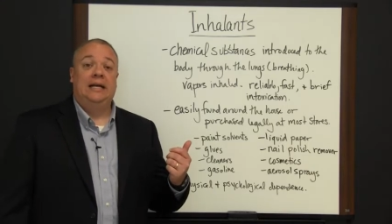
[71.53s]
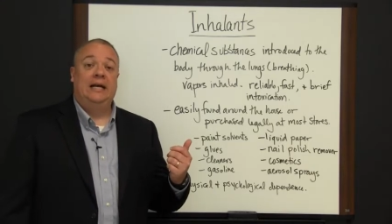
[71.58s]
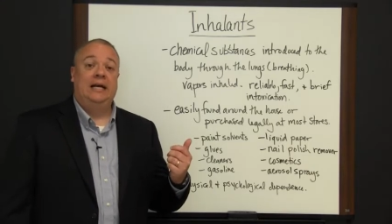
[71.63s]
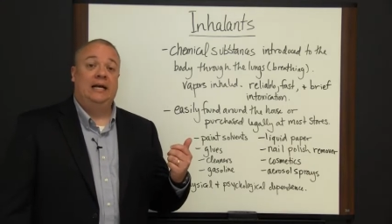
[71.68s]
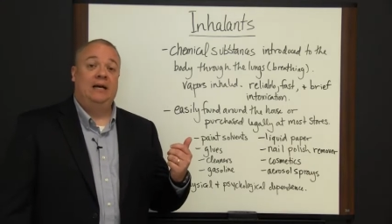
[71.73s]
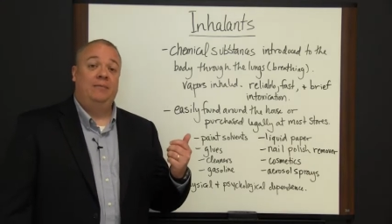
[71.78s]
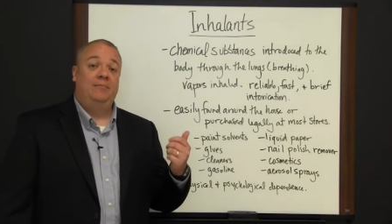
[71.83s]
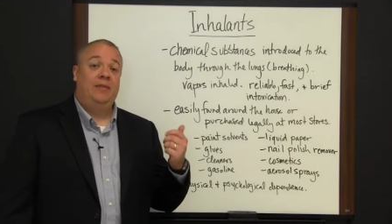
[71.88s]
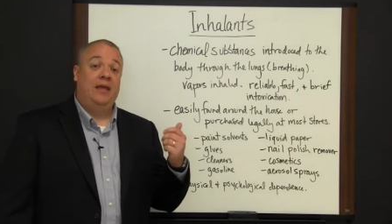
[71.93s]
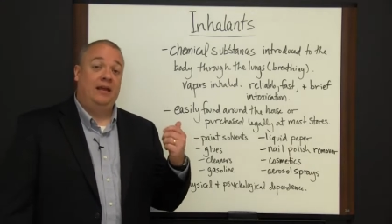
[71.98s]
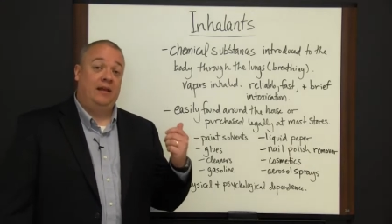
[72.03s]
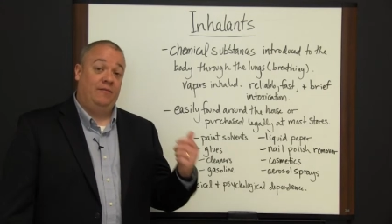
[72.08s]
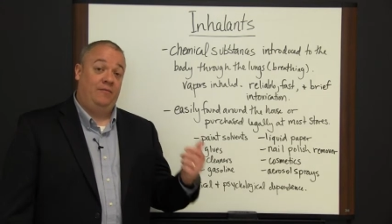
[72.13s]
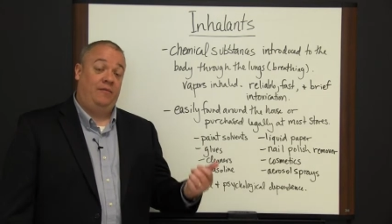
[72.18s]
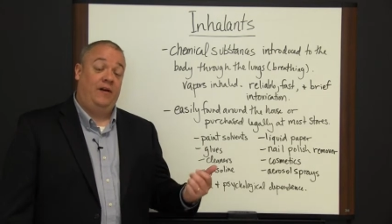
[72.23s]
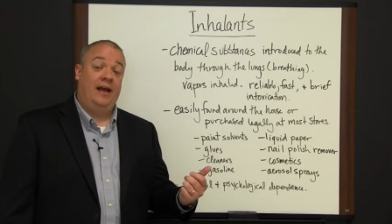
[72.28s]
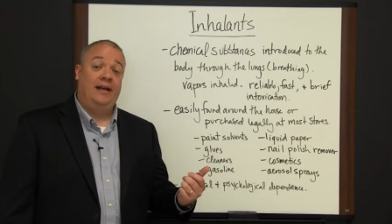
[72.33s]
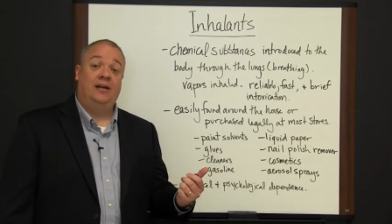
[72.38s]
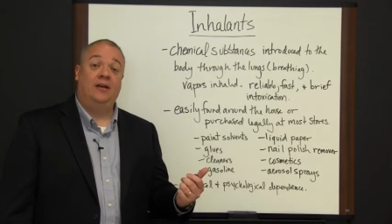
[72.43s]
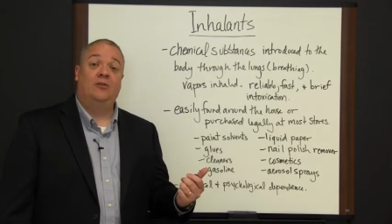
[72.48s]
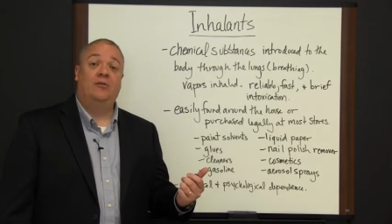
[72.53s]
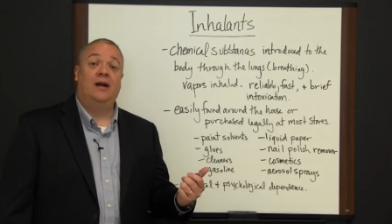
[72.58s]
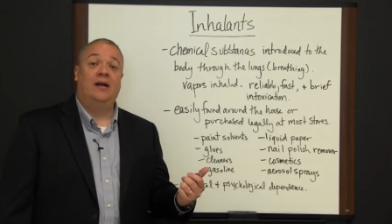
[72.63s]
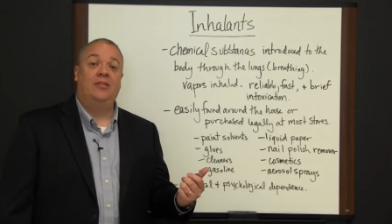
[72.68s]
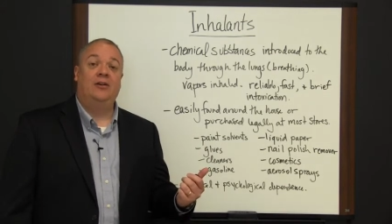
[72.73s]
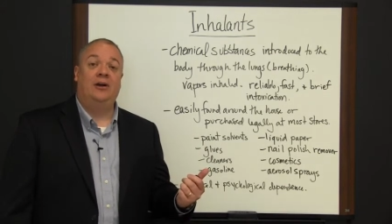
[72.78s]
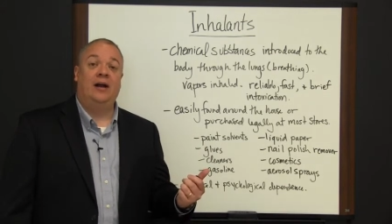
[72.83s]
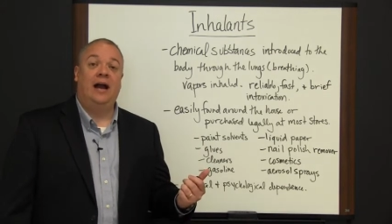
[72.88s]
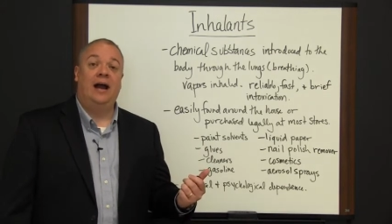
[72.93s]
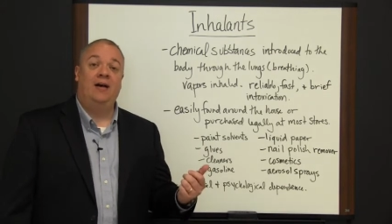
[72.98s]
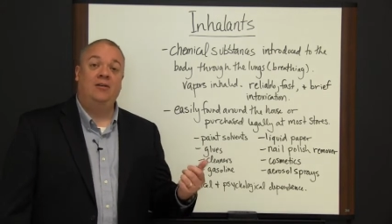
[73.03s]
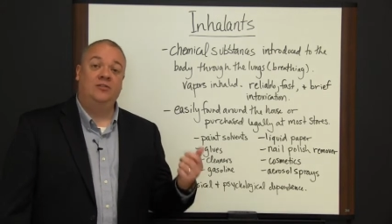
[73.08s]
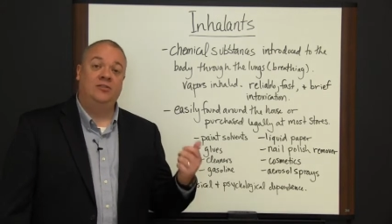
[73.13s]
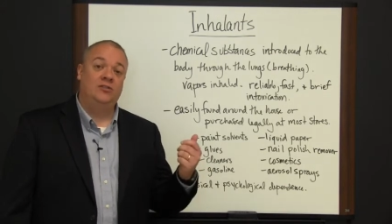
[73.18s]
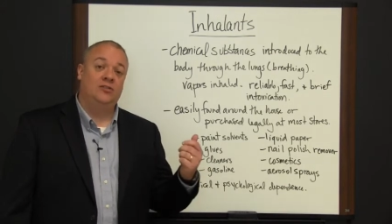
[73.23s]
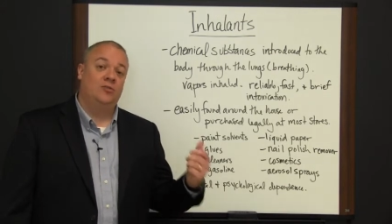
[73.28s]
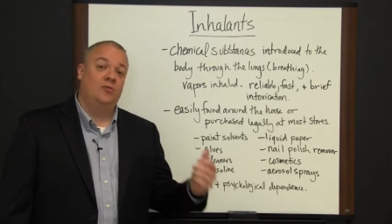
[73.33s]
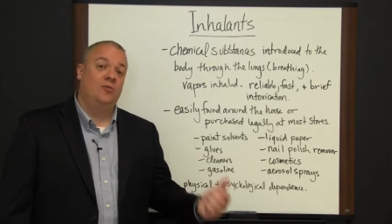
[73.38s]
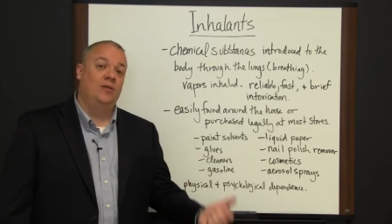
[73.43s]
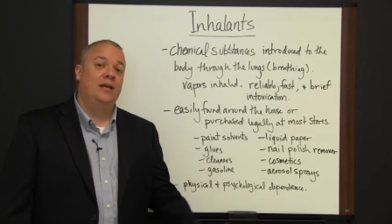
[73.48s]
They can find it around their
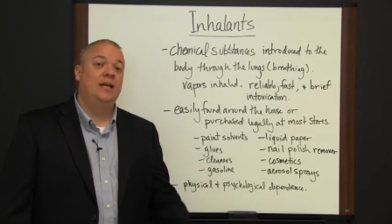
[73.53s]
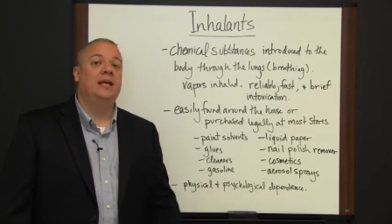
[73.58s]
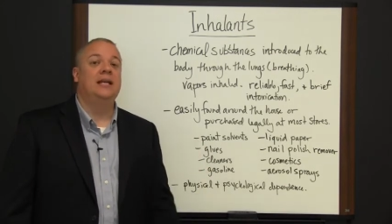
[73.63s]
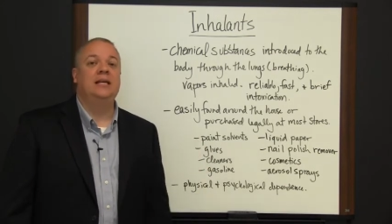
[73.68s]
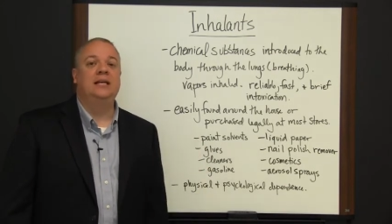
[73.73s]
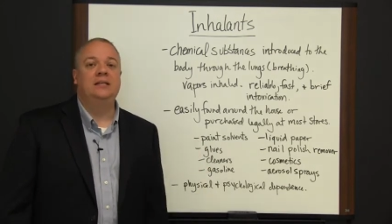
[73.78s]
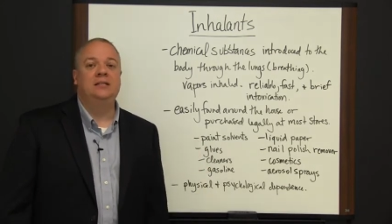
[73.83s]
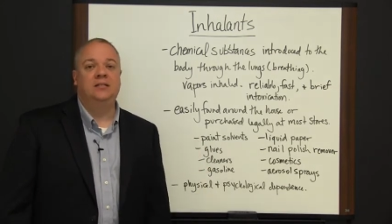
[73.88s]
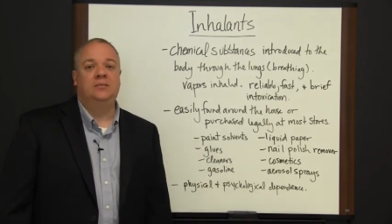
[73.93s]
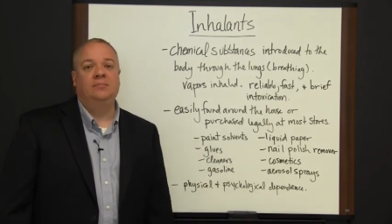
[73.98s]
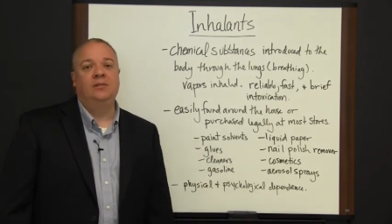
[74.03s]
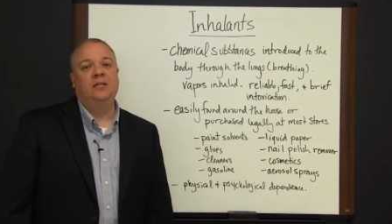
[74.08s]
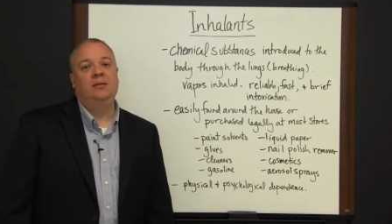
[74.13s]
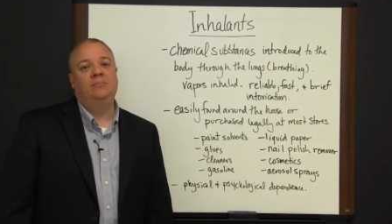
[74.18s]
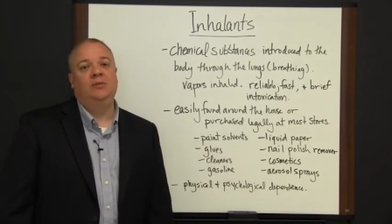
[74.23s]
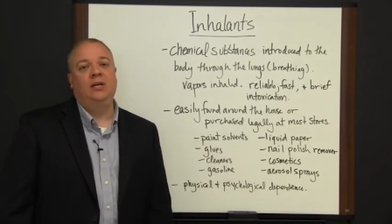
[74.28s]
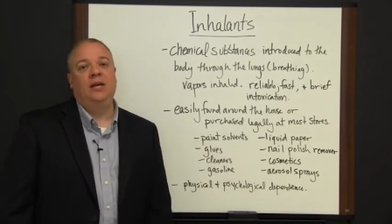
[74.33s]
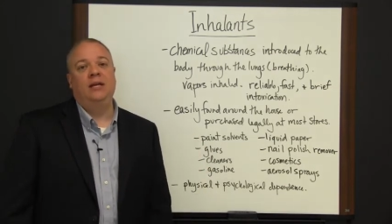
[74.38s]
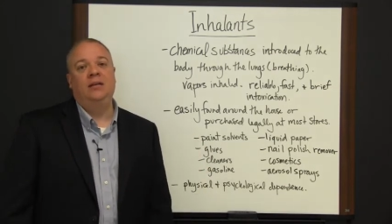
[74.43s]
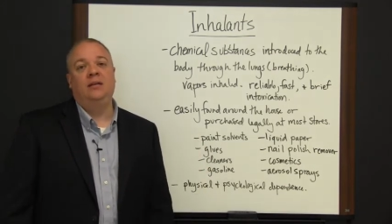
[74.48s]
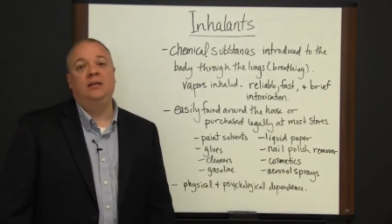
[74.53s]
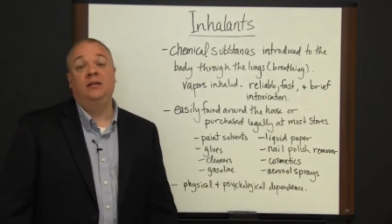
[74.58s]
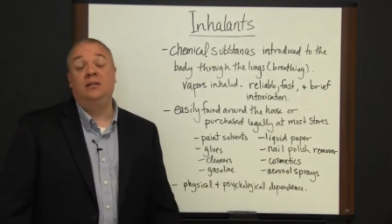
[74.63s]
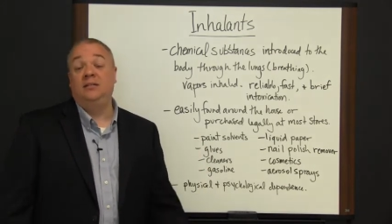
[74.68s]
houses, or they can easily obtain it.